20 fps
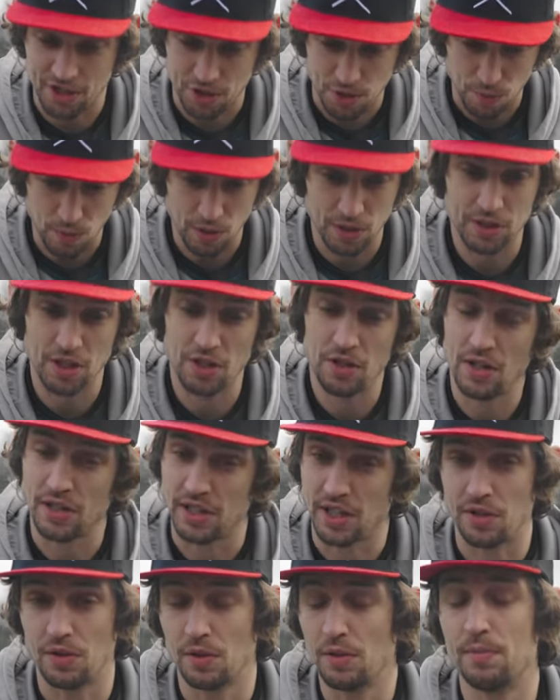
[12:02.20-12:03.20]
and you want to do it
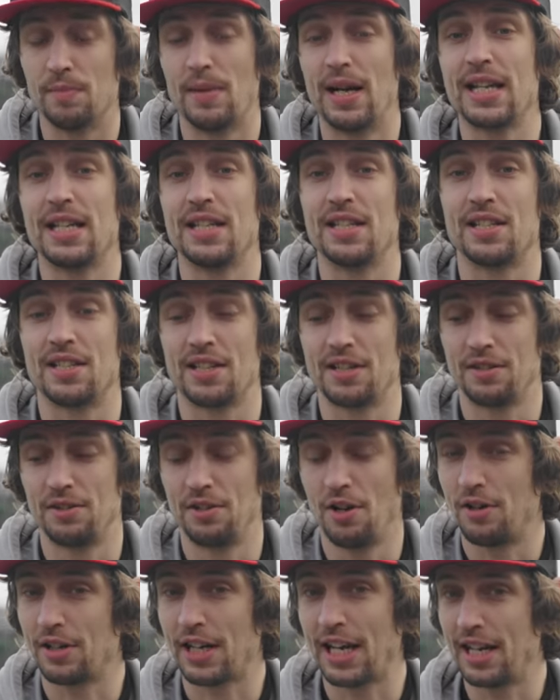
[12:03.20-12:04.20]
and you don't mind
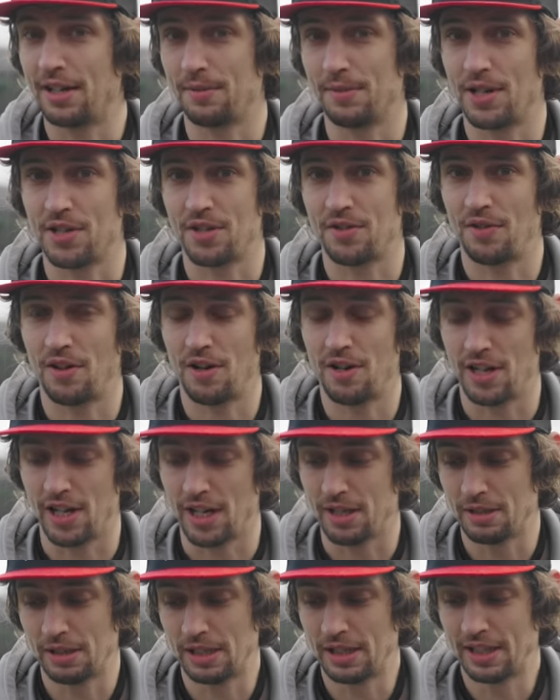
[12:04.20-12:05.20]
not getting much for
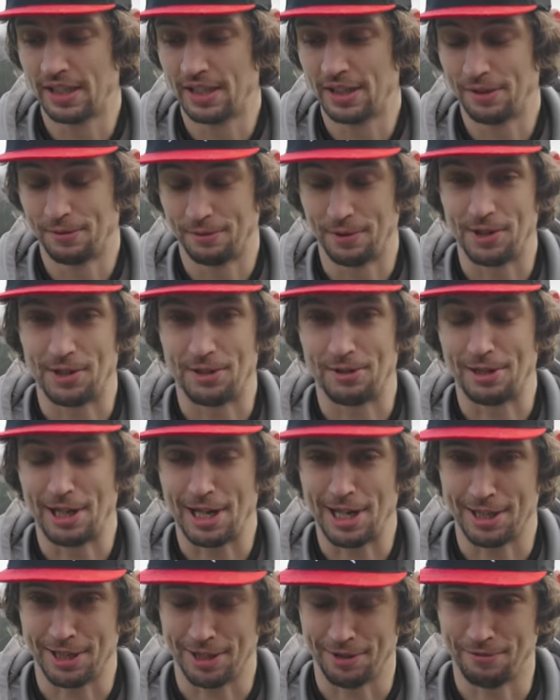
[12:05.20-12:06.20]
it, which
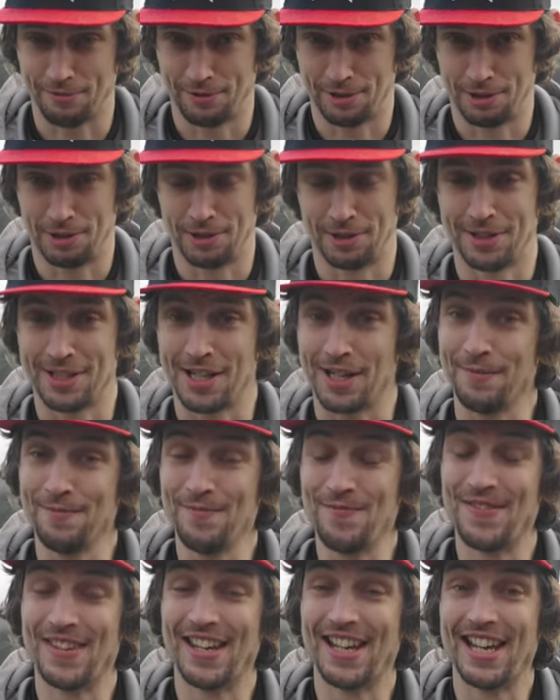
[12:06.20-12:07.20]
I did for a long time,
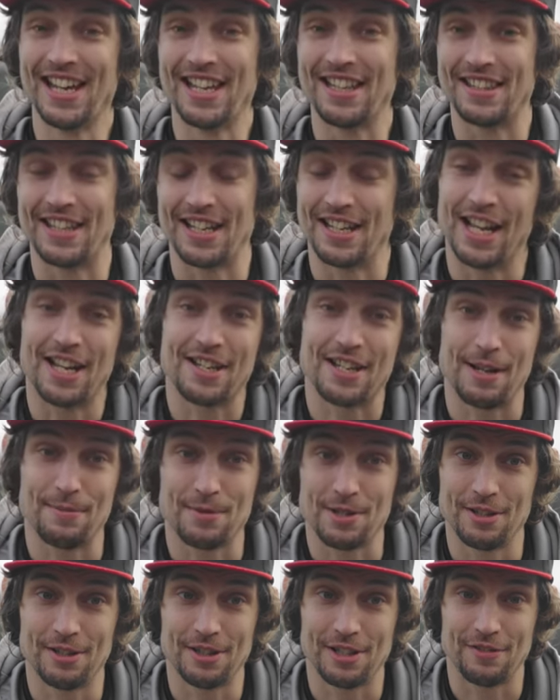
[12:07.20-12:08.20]
then that's
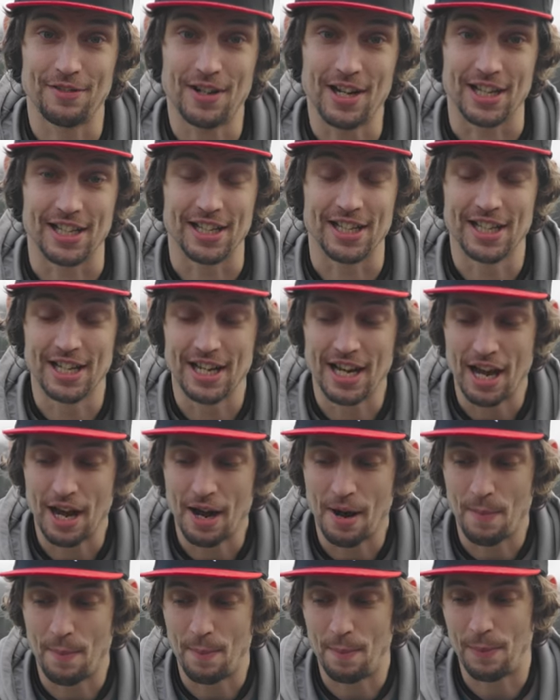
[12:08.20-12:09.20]
absolutely fine.
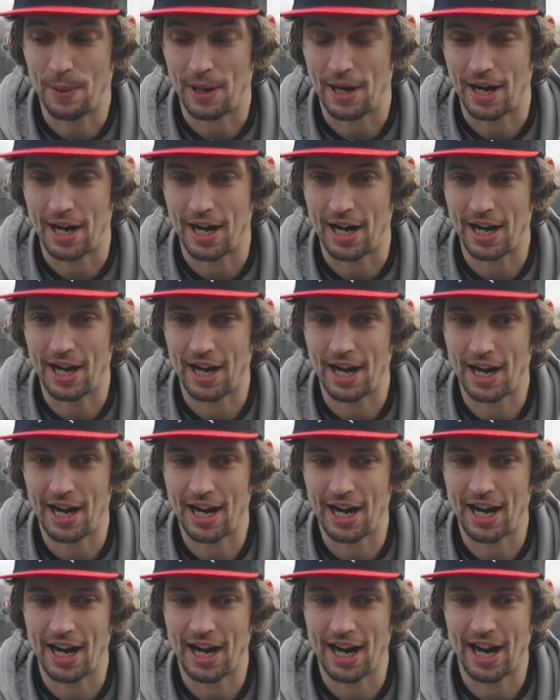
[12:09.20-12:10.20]
But
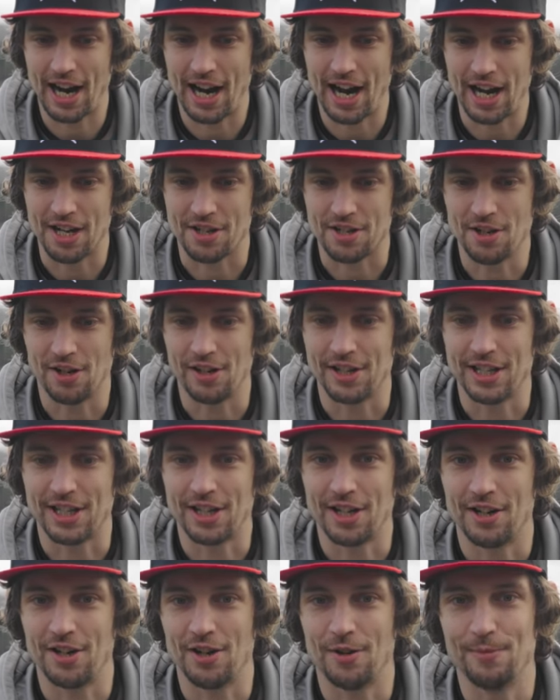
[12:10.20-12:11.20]
it's not
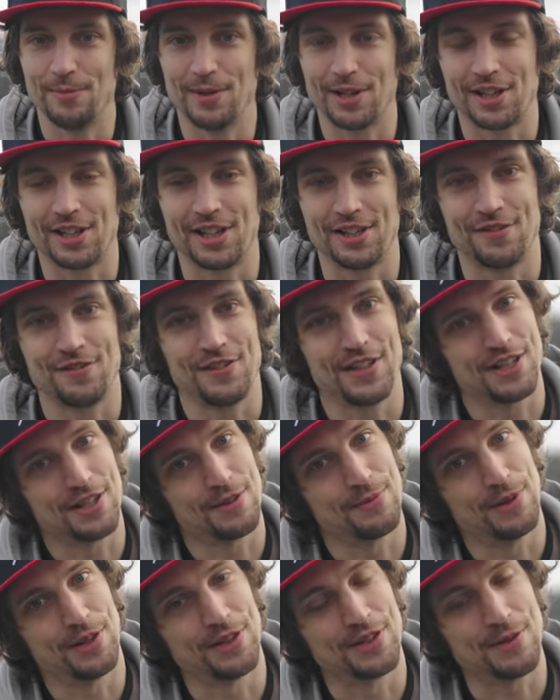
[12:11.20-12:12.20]
economically
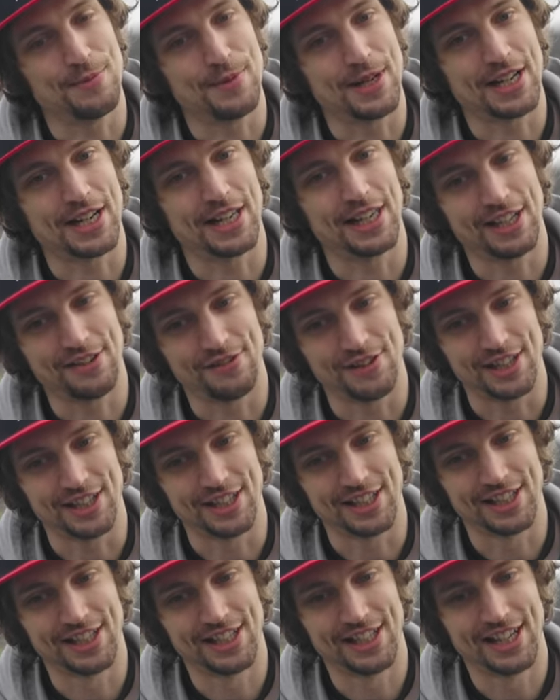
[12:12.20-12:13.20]
feasible to make a
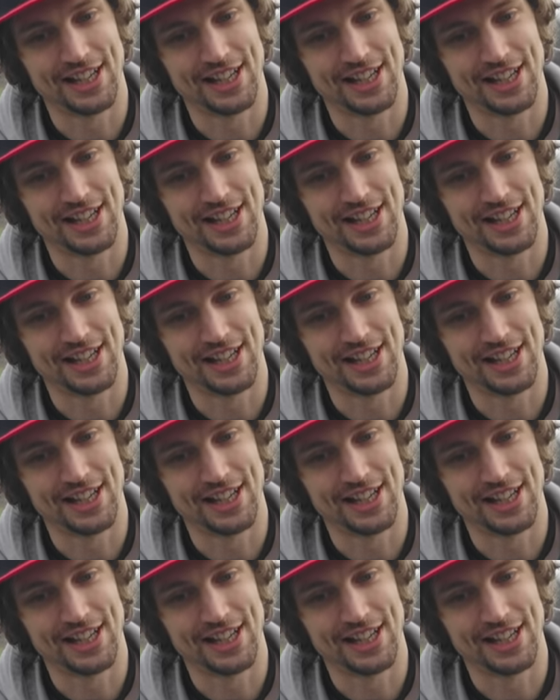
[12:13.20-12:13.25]
living